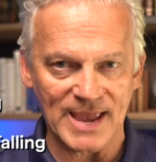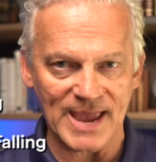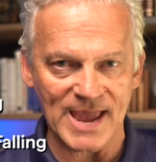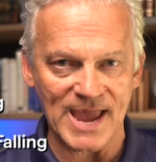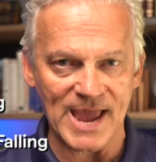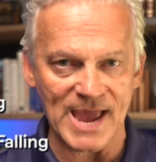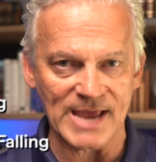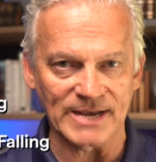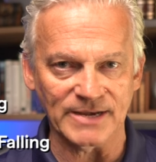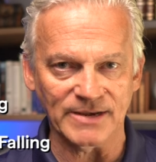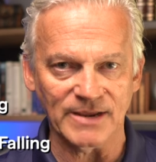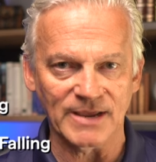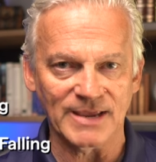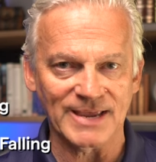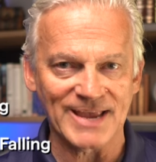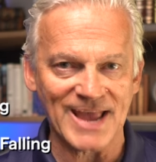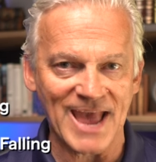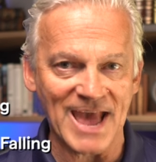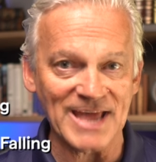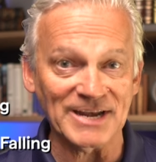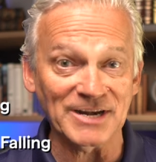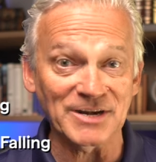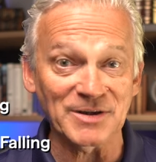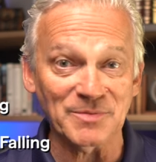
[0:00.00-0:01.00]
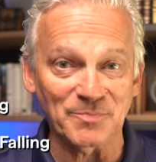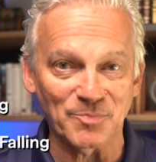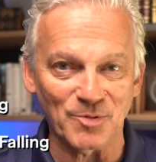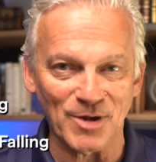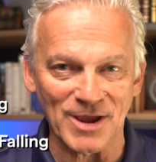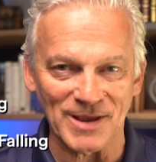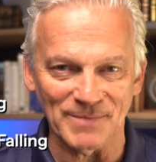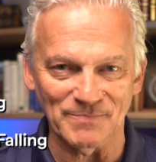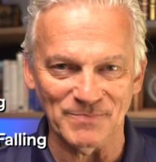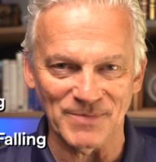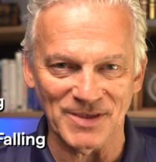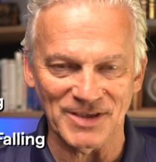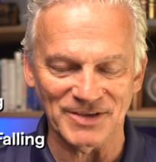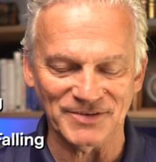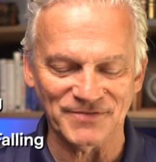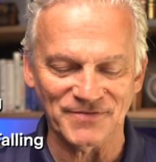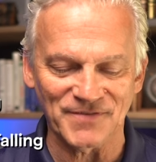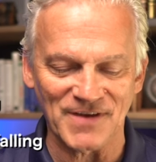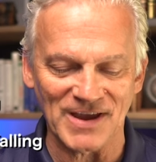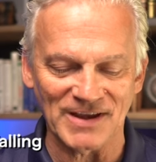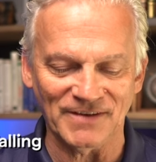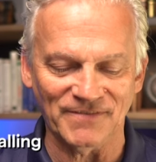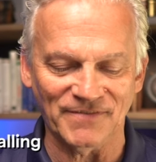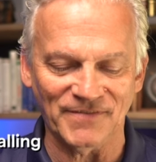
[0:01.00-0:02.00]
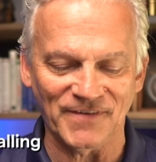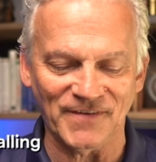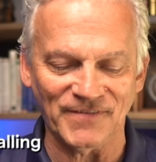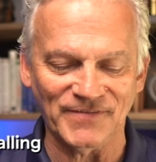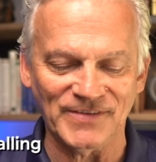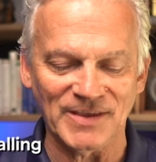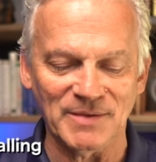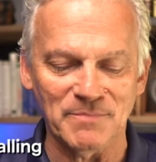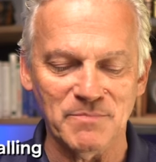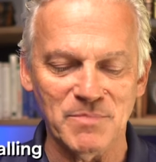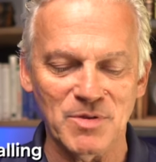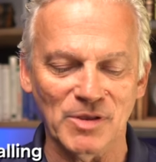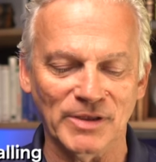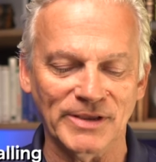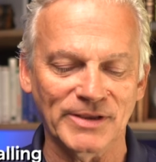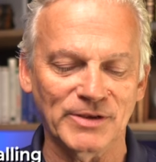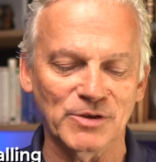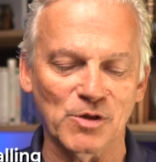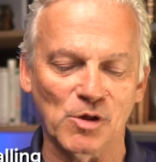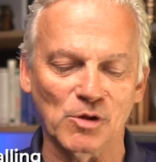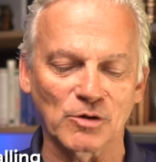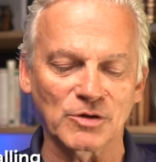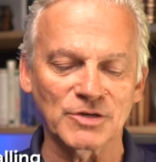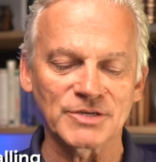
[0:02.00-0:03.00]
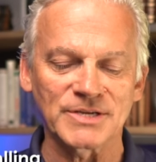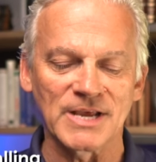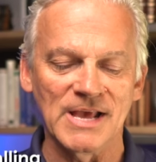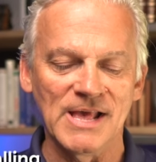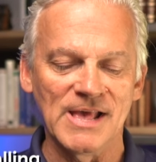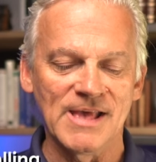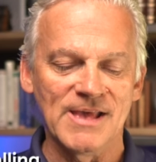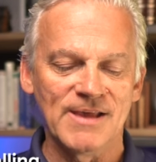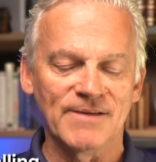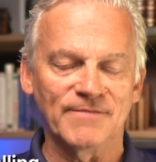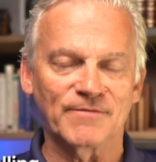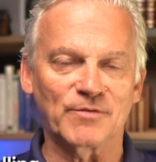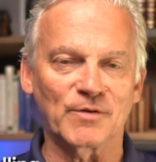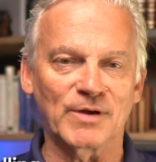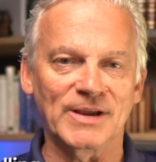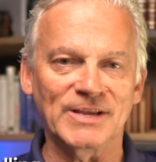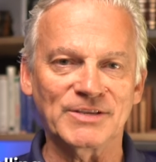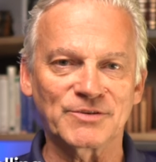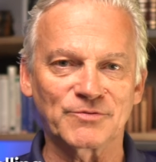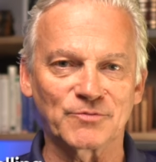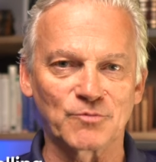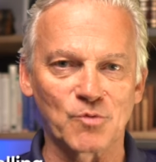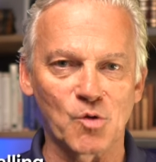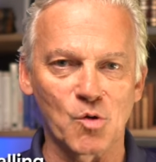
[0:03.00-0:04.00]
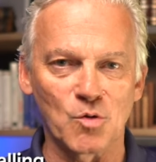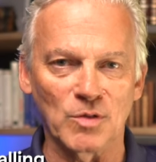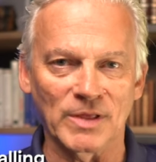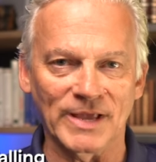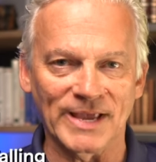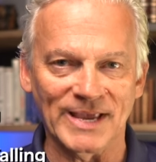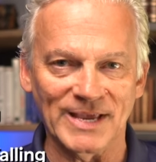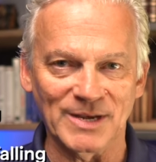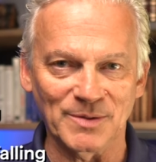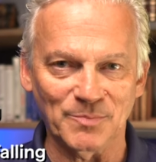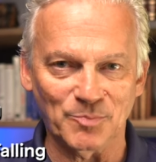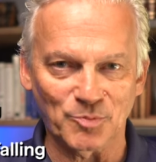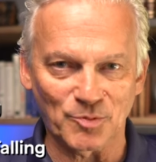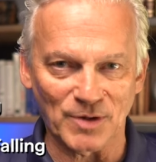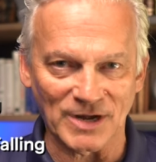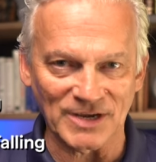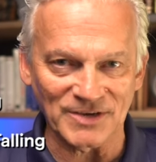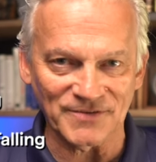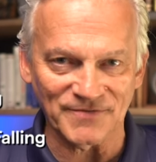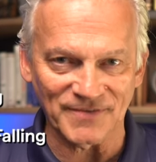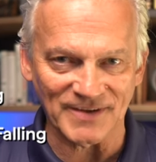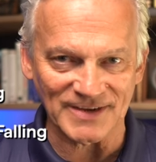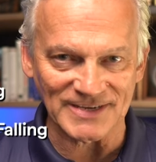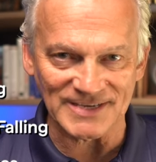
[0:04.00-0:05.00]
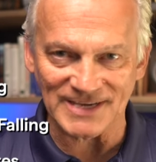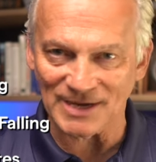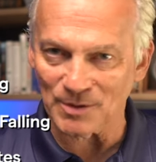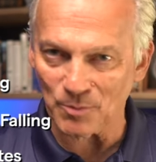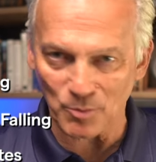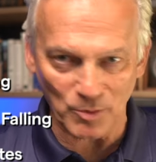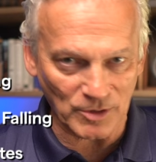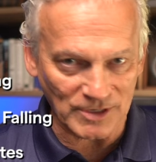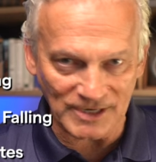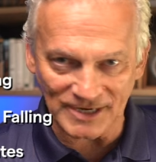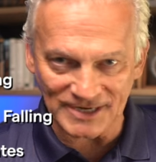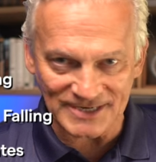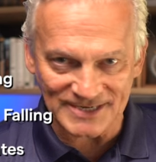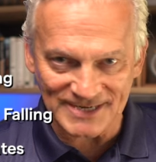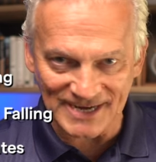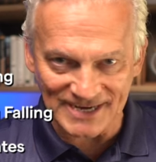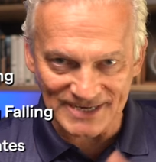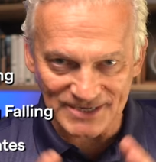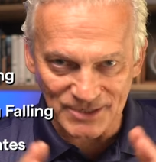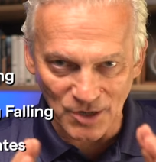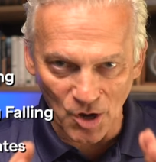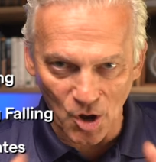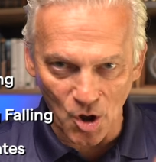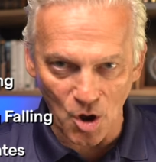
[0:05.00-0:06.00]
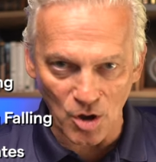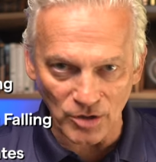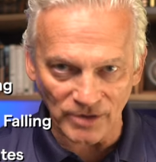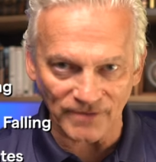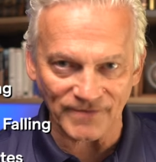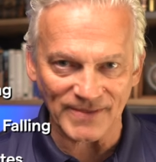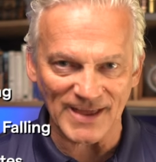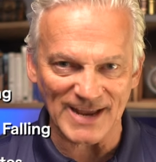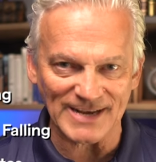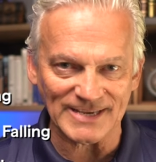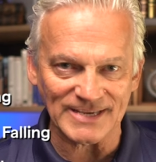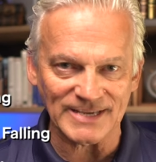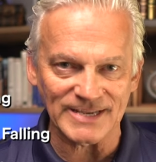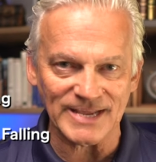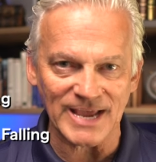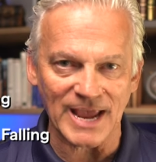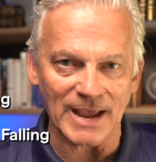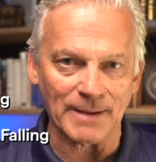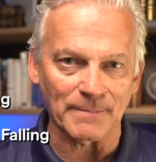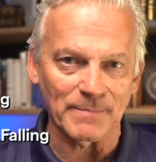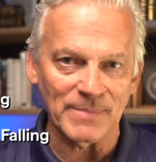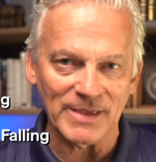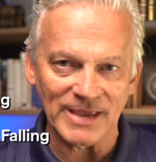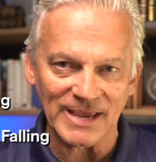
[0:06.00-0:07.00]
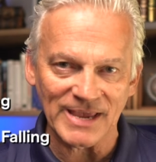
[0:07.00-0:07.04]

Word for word: And Canada Bread is fined $50 million for its role in price fixing. We're going to discuss all of that today.